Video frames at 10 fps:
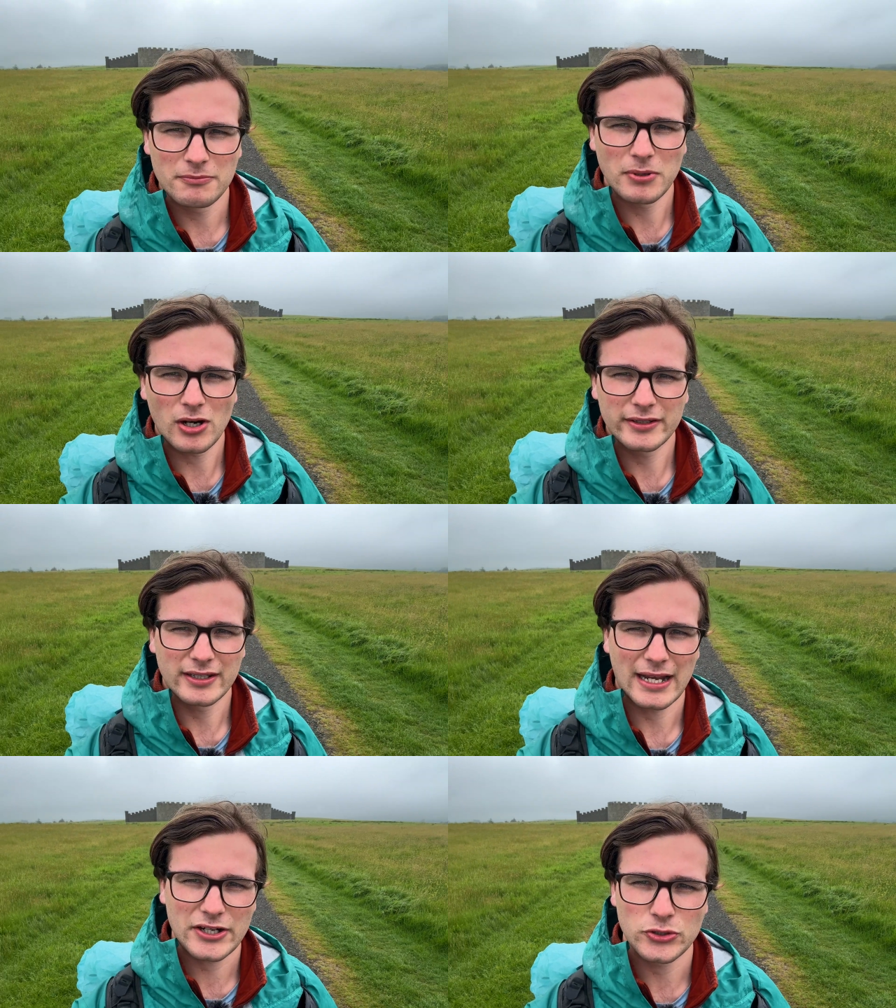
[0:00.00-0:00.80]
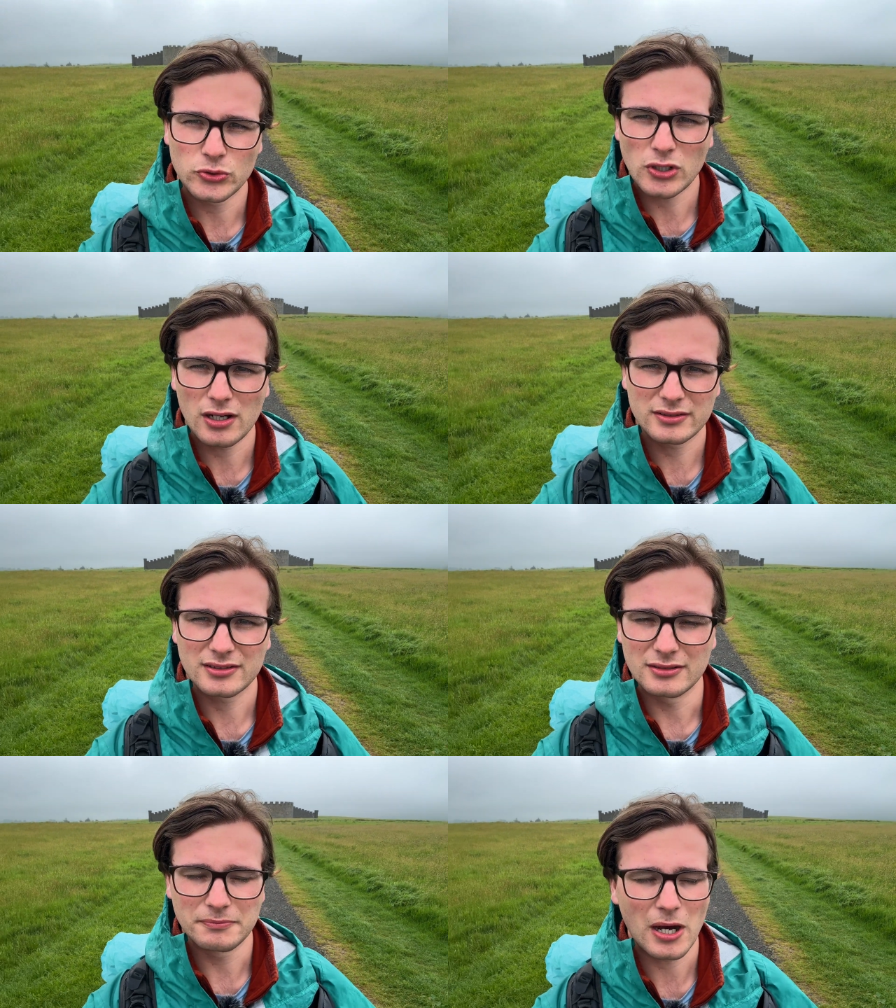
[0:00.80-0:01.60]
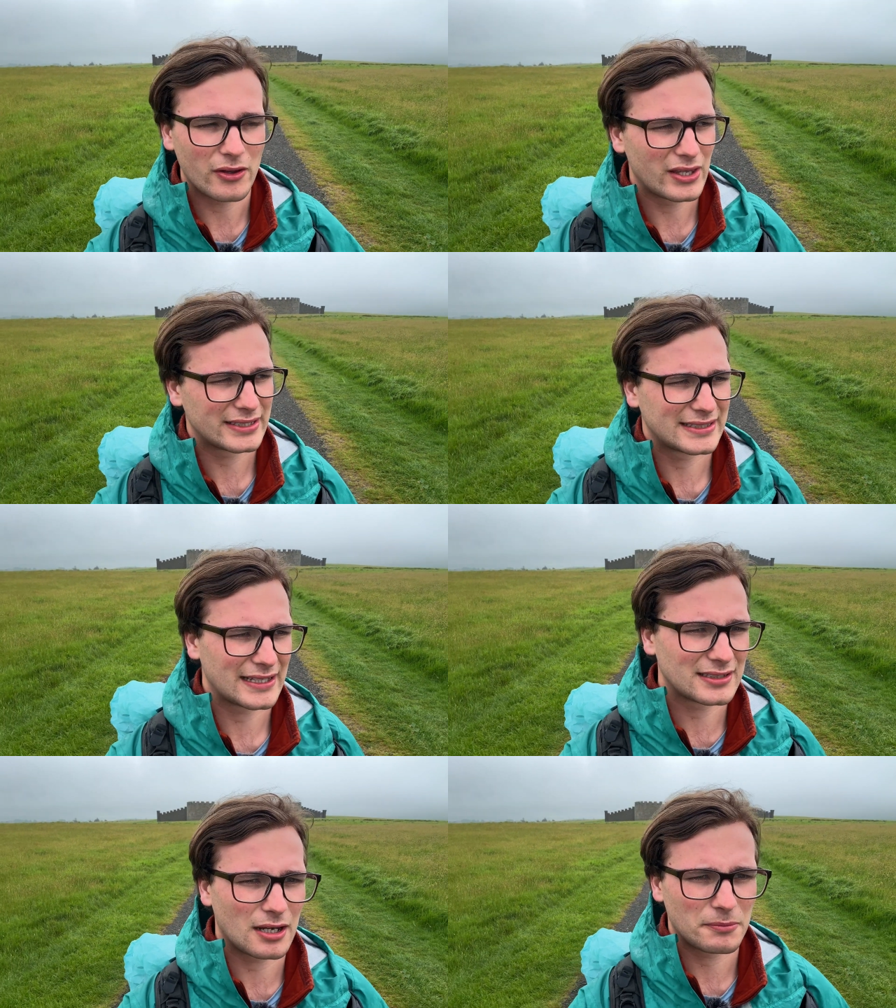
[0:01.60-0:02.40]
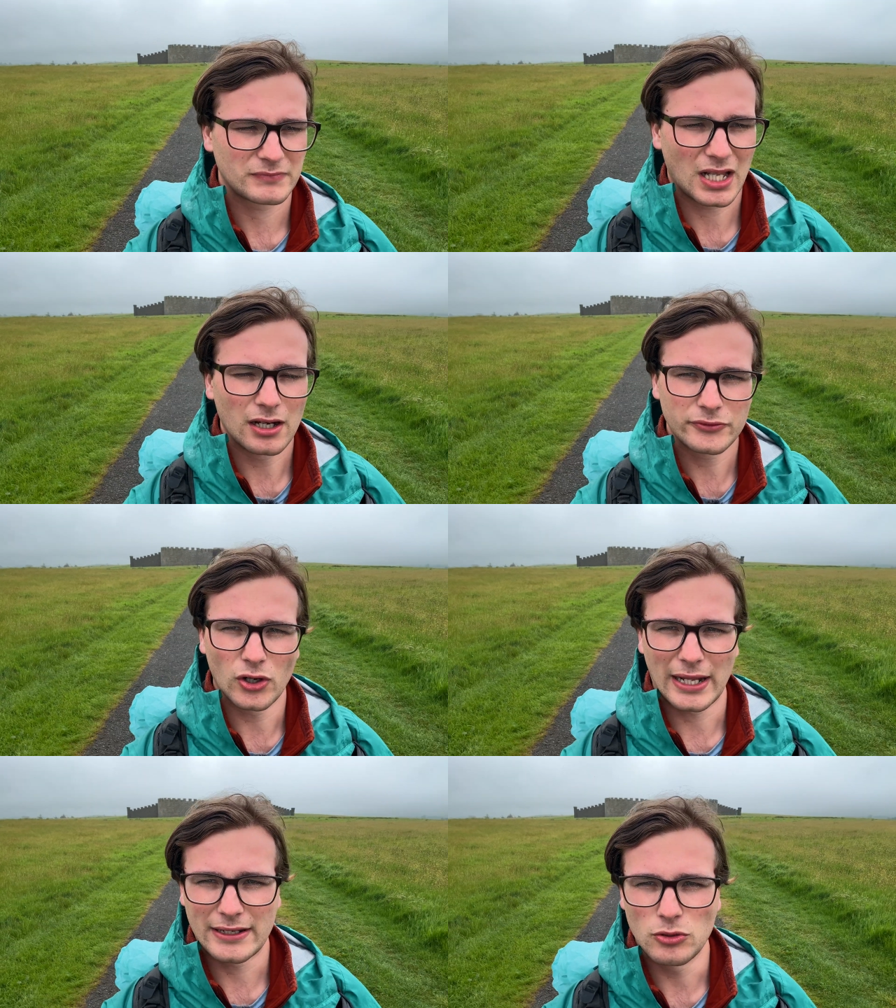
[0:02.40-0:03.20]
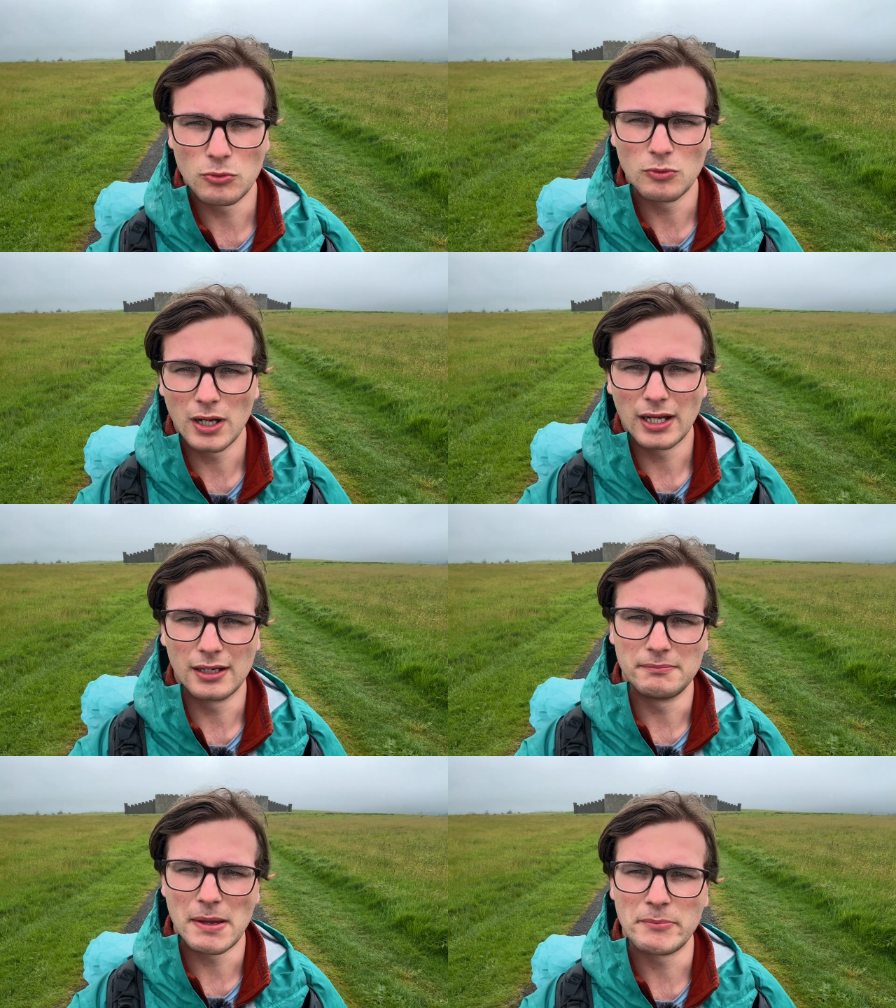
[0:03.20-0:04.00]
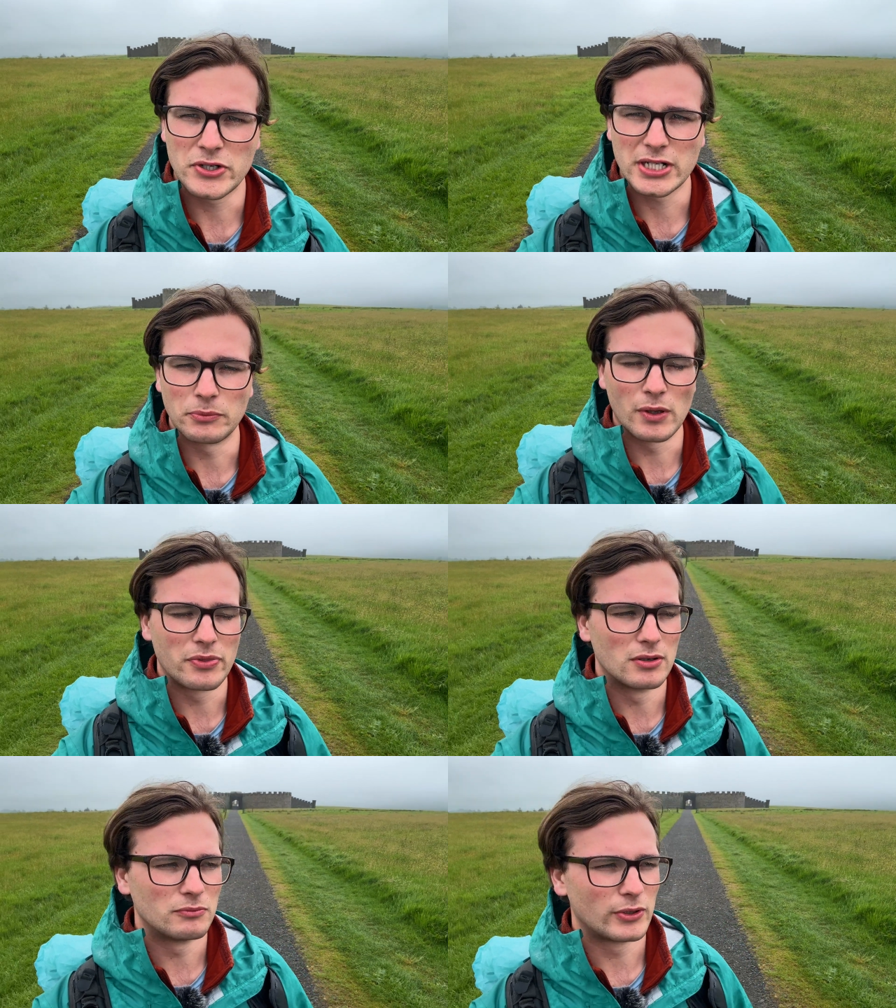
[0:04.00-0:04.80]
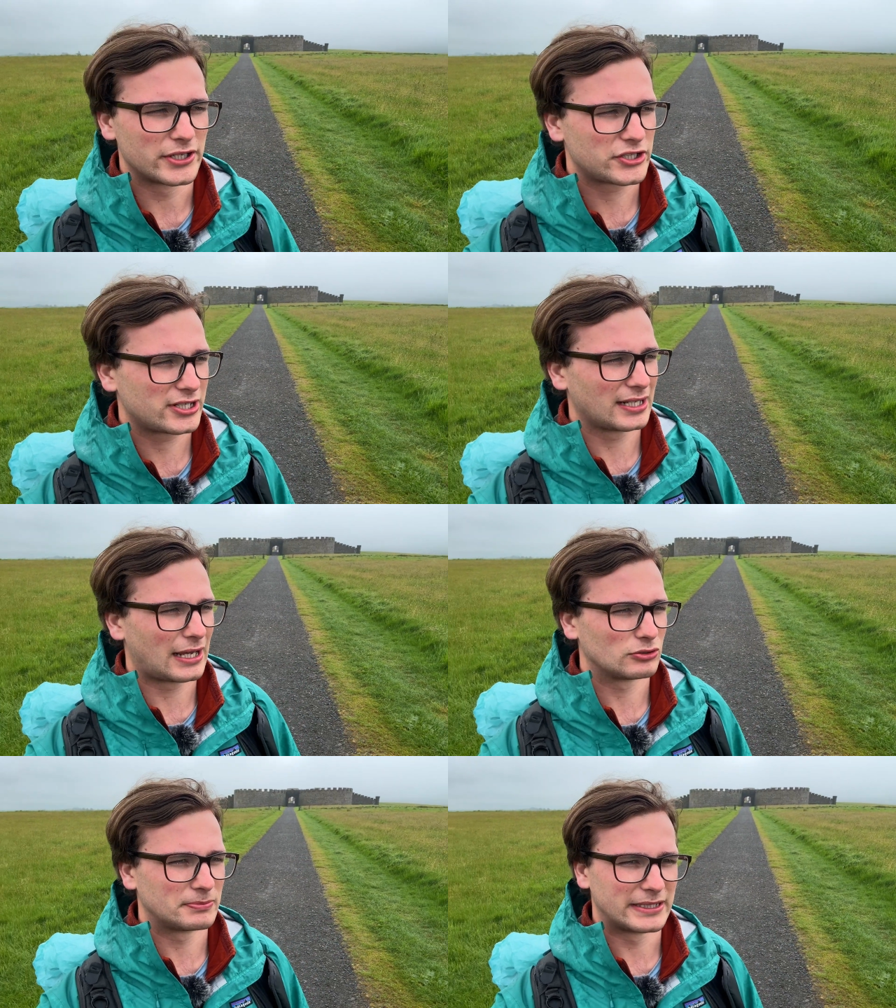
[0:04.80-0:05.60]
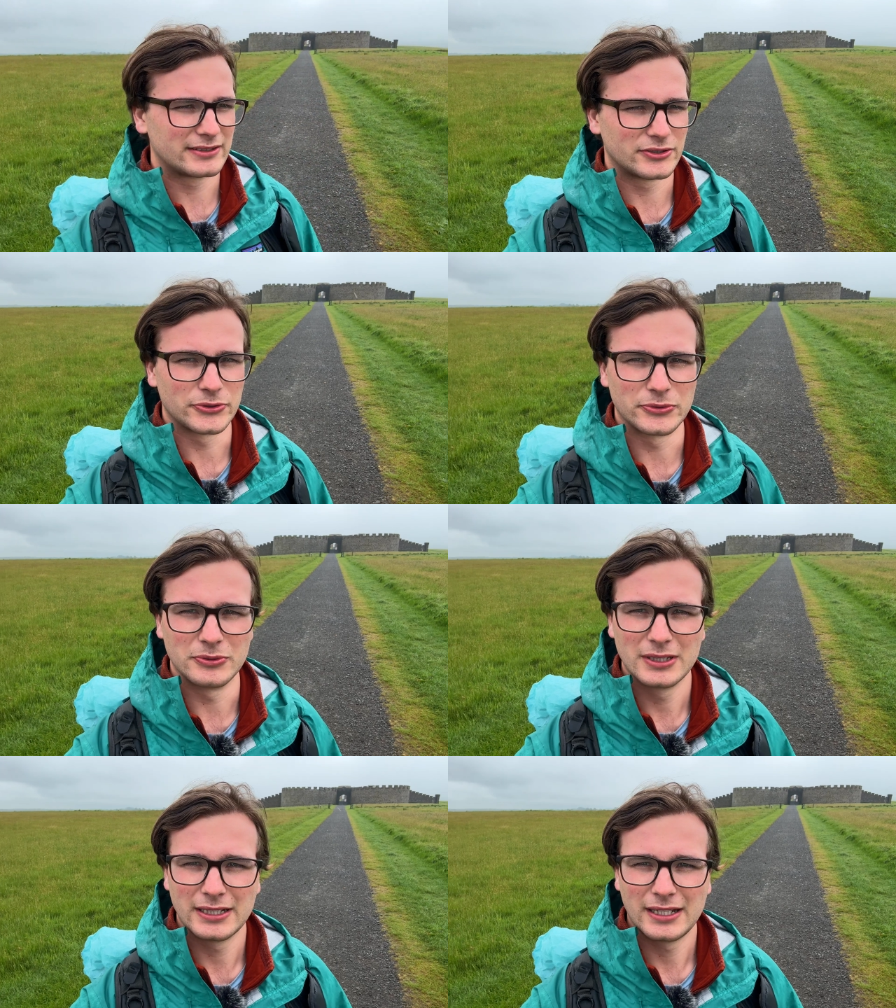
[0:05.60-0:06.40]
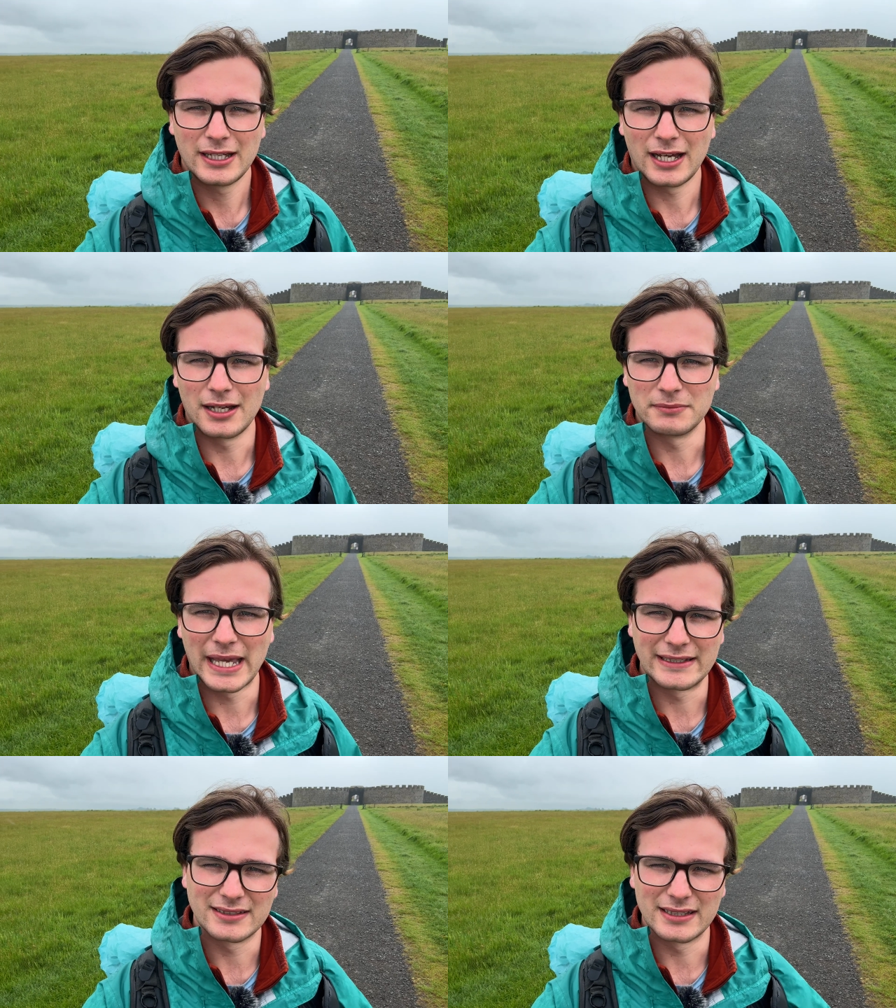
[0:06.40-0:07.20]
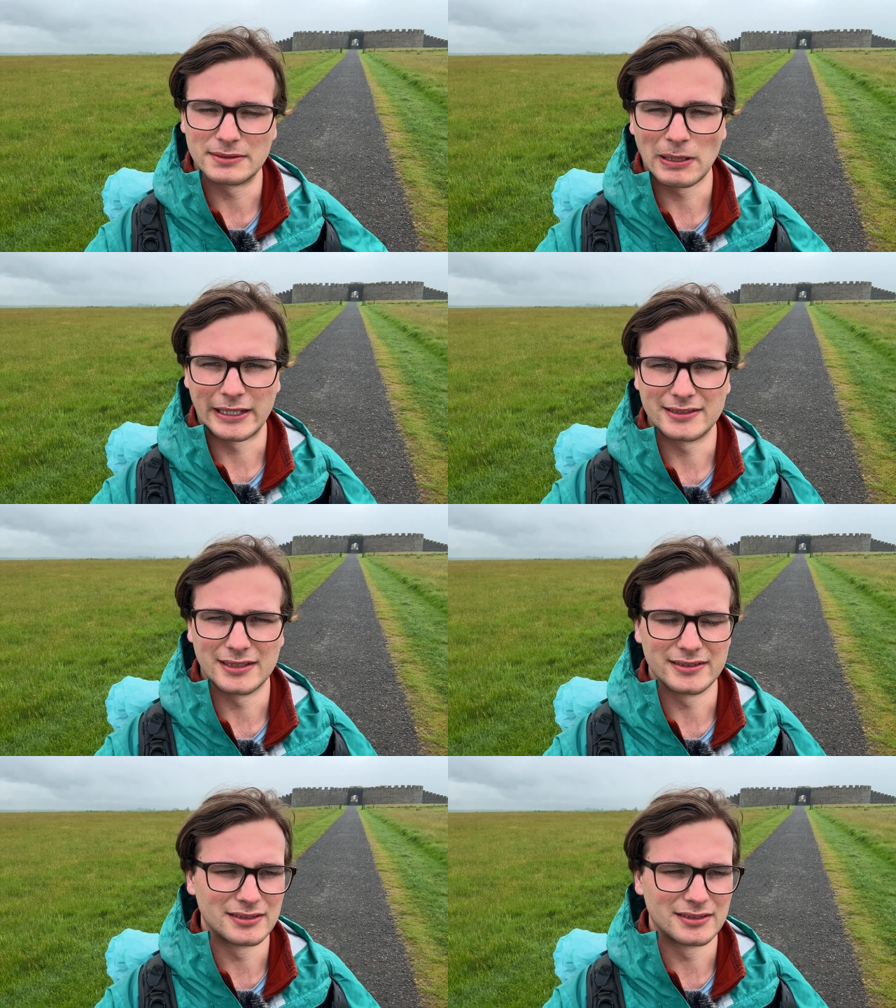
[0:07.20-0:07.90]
by the National Trust and part of their setup. I've got an annual membership with them, which allows me to get into these places